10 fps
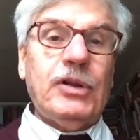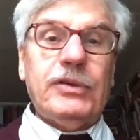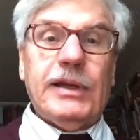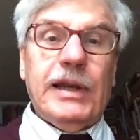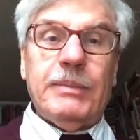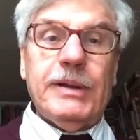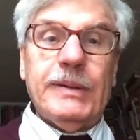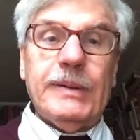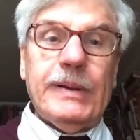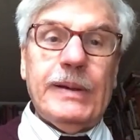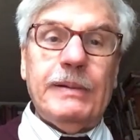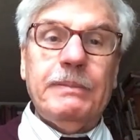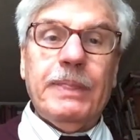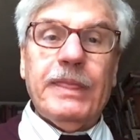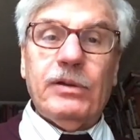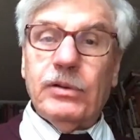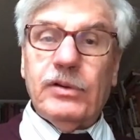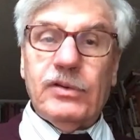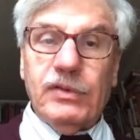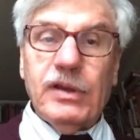not the climate. Huh? So
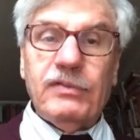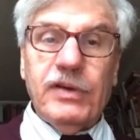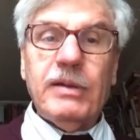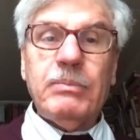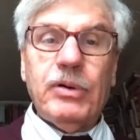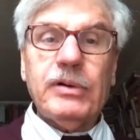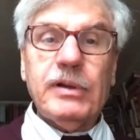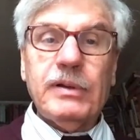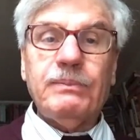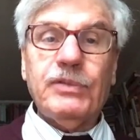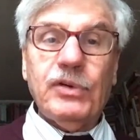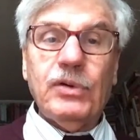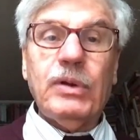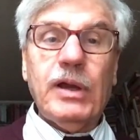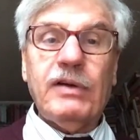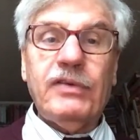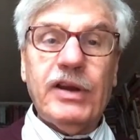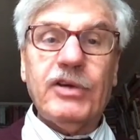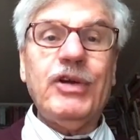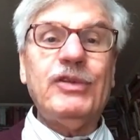this is very, very important. So we are
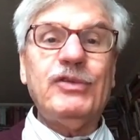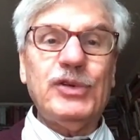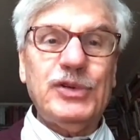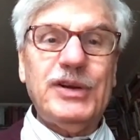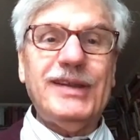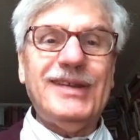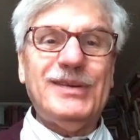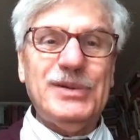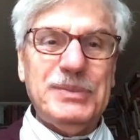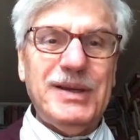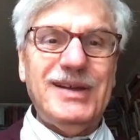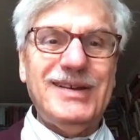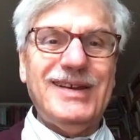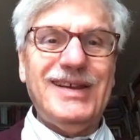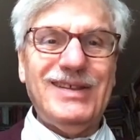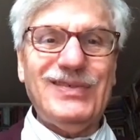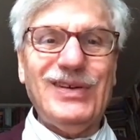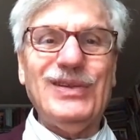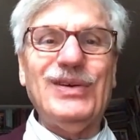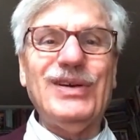very grateful to Greta Thunberg
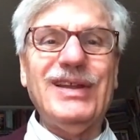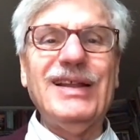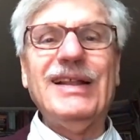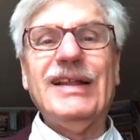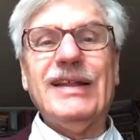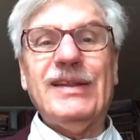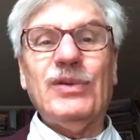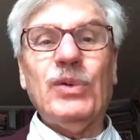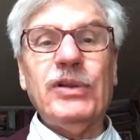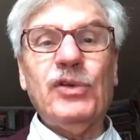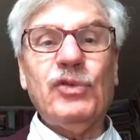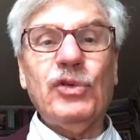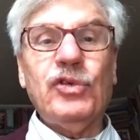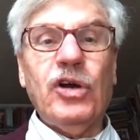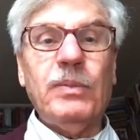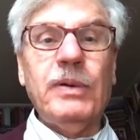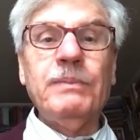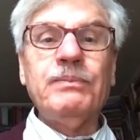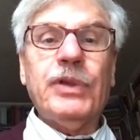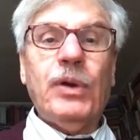for doing this wonderful job
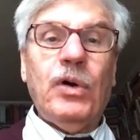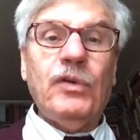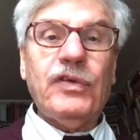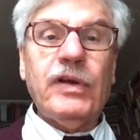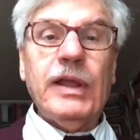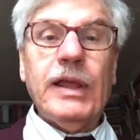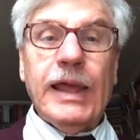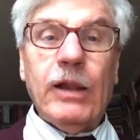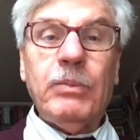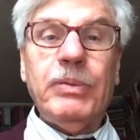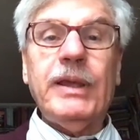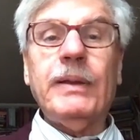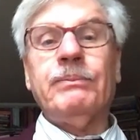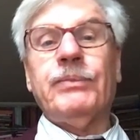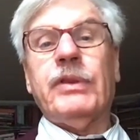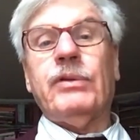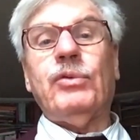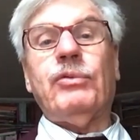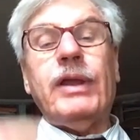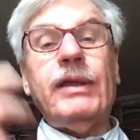of helping
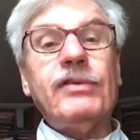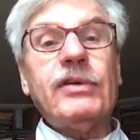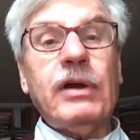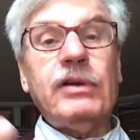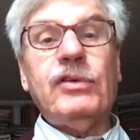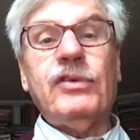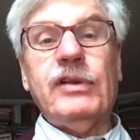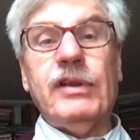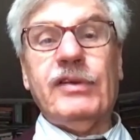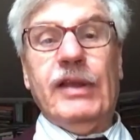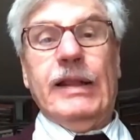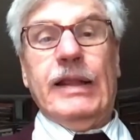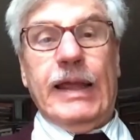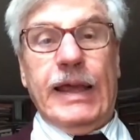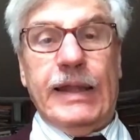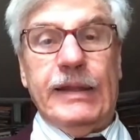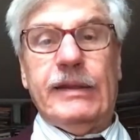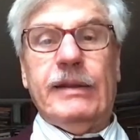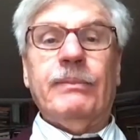to raise consciousness and